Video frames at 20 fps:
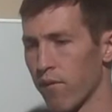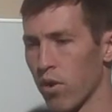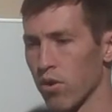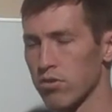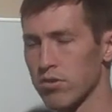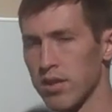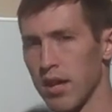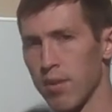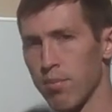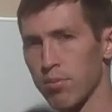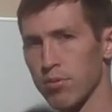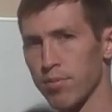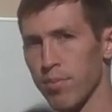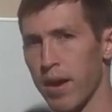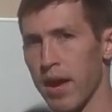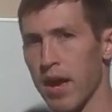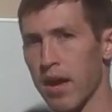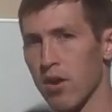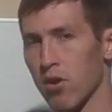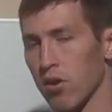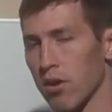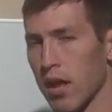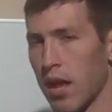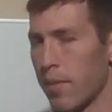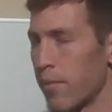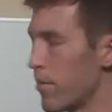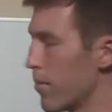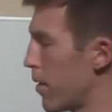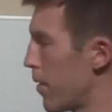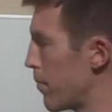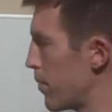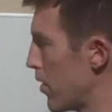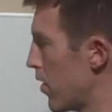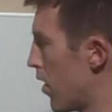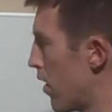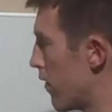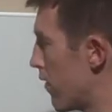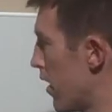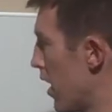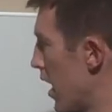first step was bad, or alignment might be
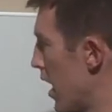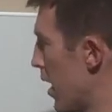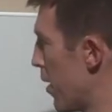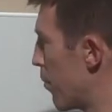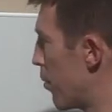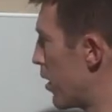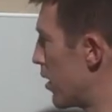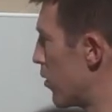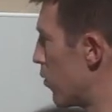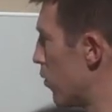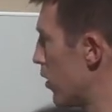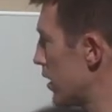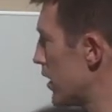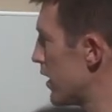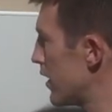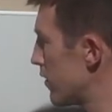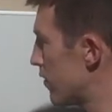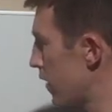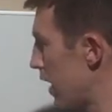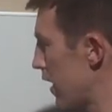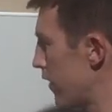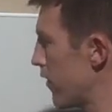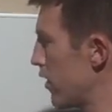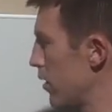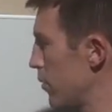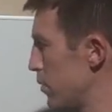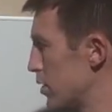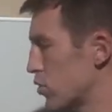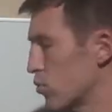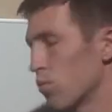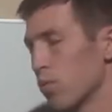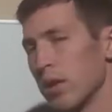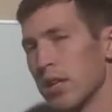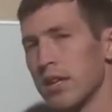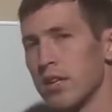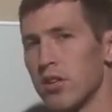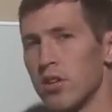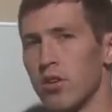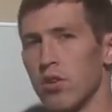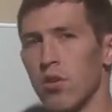off. But what these 5 elements
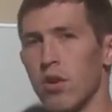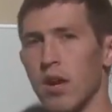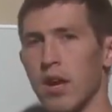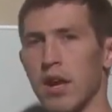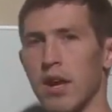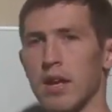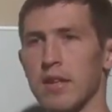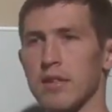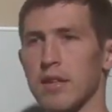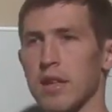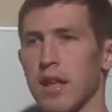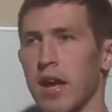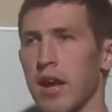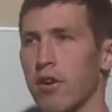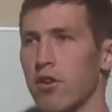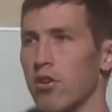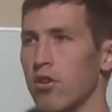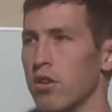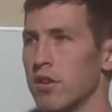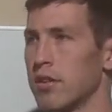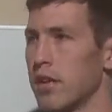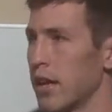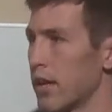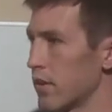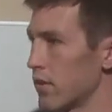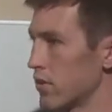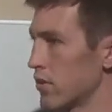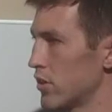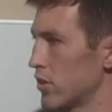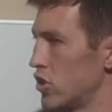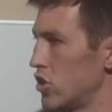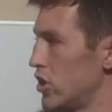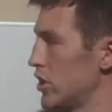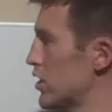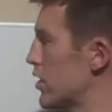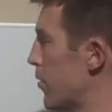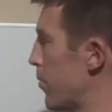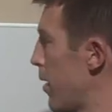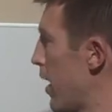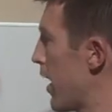really do is allow you to take just a
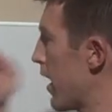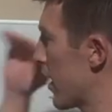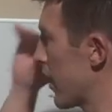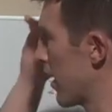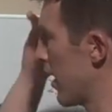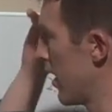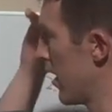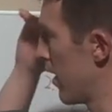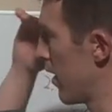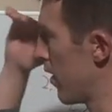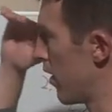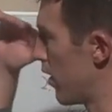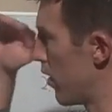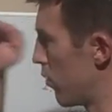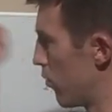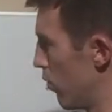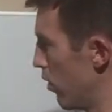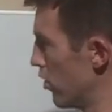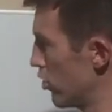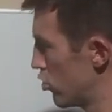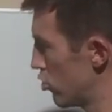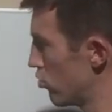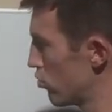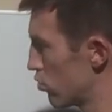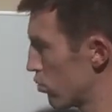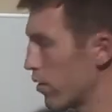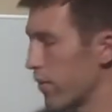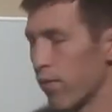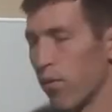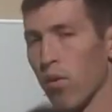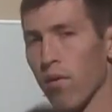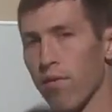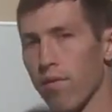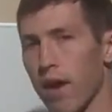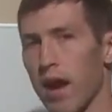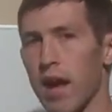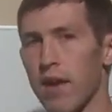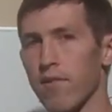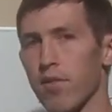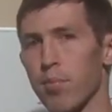systematic 1, 2, 3, 4,
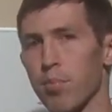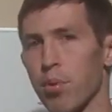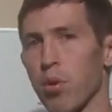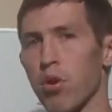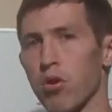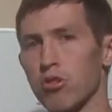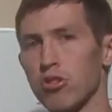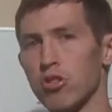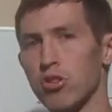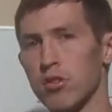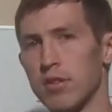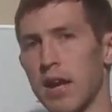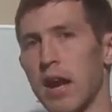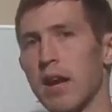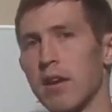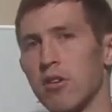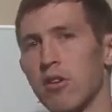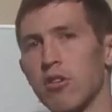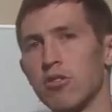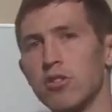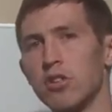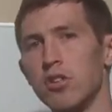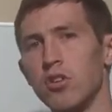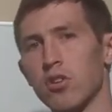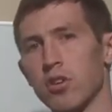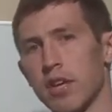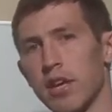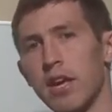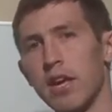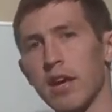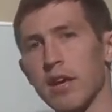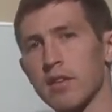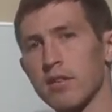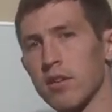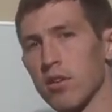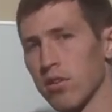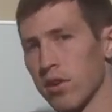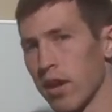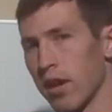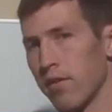5 approach to diagnosing your
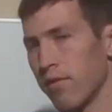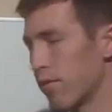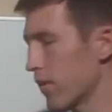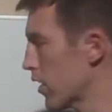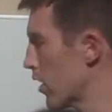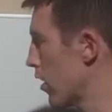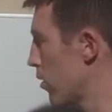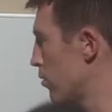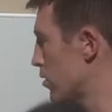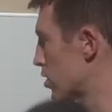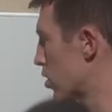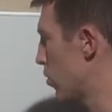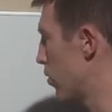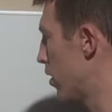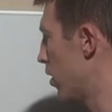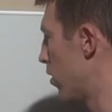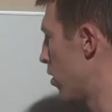kicks, okay, and figuring out what's going